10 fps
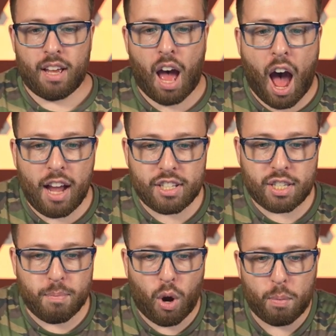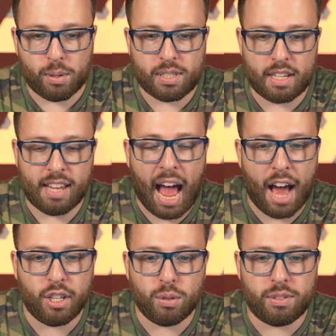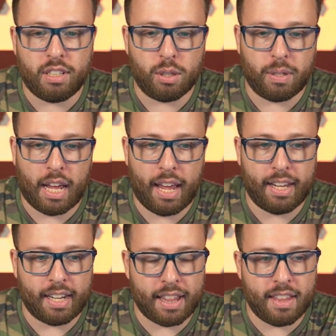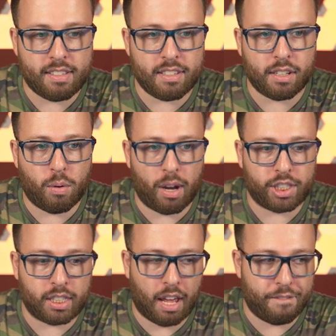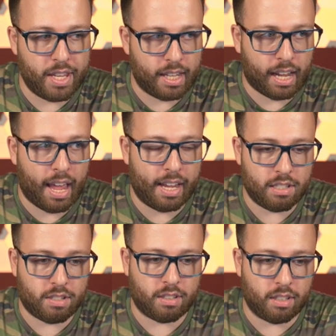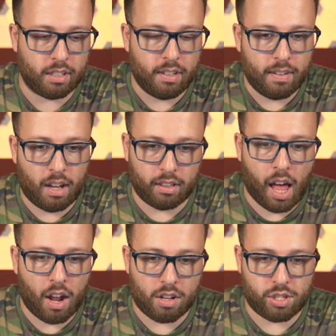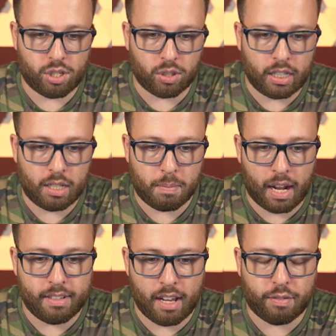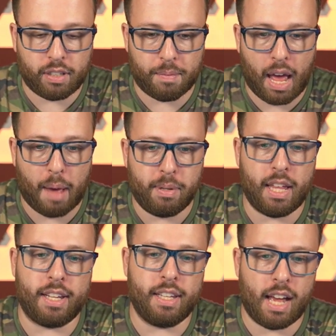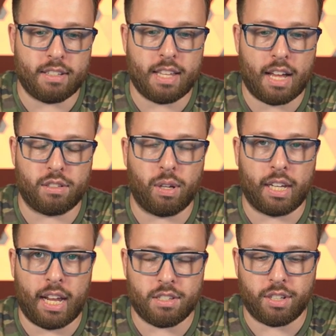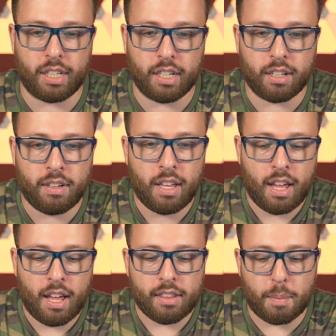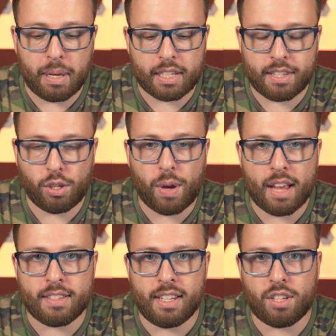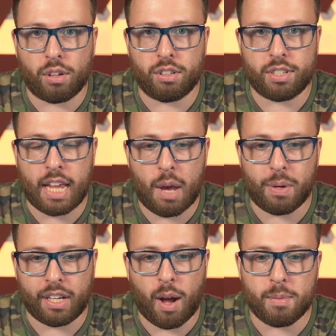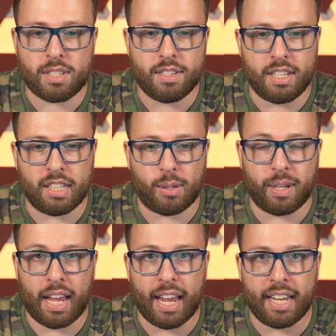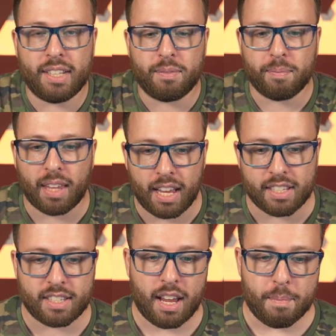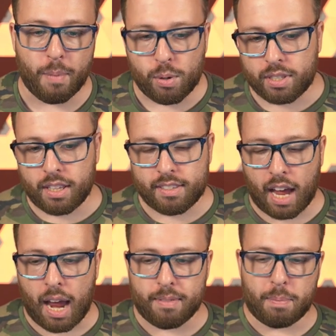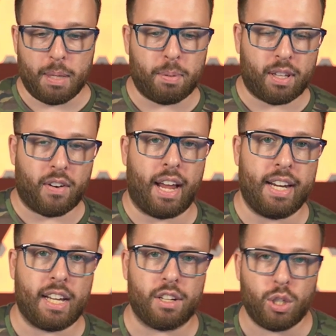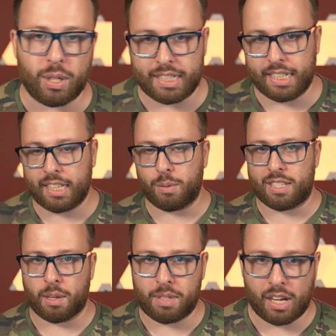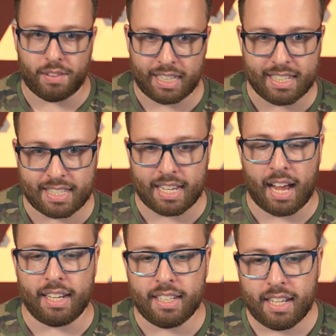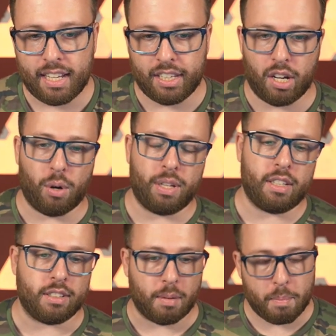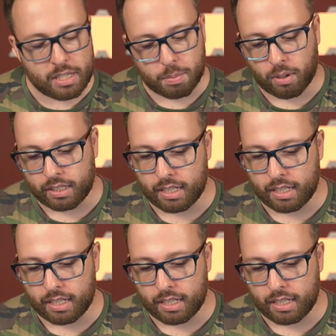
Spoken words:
Ice Mobile says, how do you deal with hate? And this is a question I feel like I answer a lot on stream, but I definitely am happy that he asked that so I can answer here. The biggest thing you guys need to understand when it comes to dealing with hate is most of the time the people that are hating on you are dealing with something on the inside. You know, either they're miserable on the